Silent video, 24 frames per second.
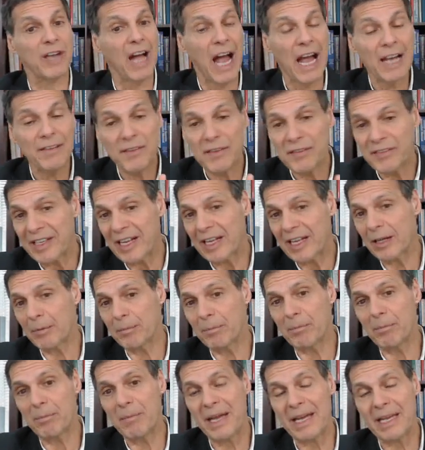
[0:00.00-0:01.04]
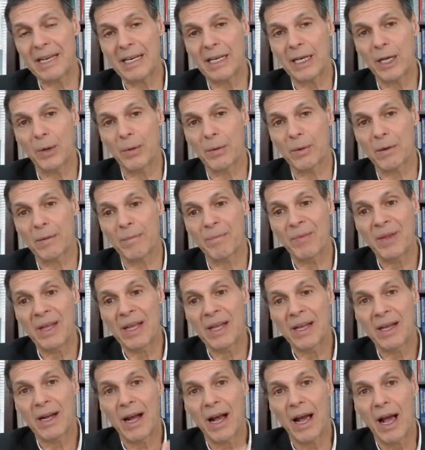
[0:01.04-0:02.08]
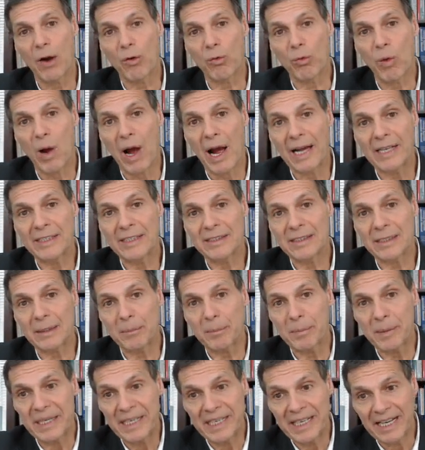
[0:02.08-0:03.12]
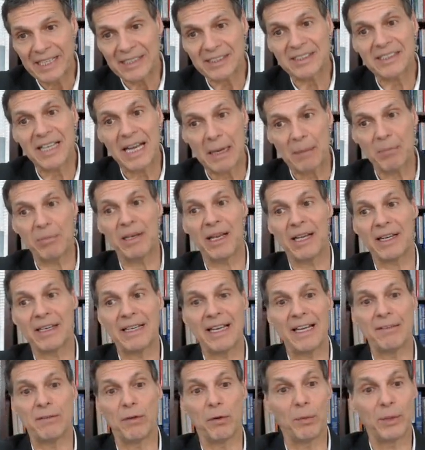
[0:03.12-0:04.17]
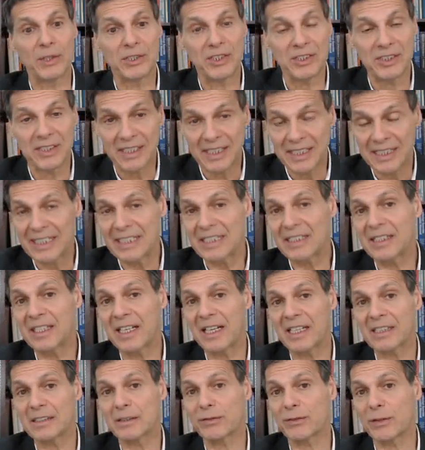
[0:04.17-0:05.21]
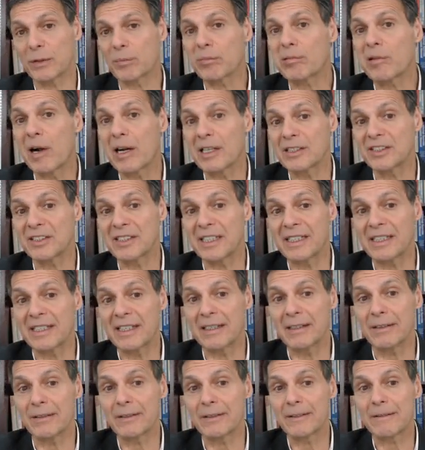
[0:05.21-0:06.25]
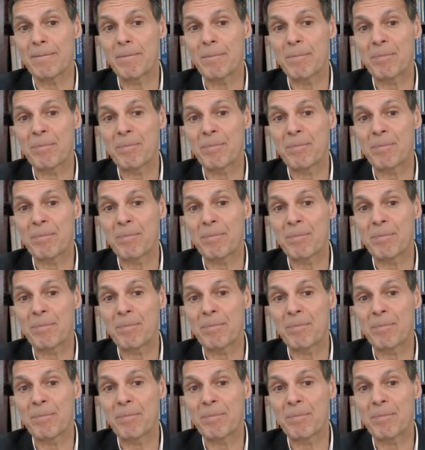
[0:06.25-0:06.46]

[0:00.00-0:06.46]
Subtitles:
I've even helped men lower a rising PSA blood level, which is a key test for prostate health.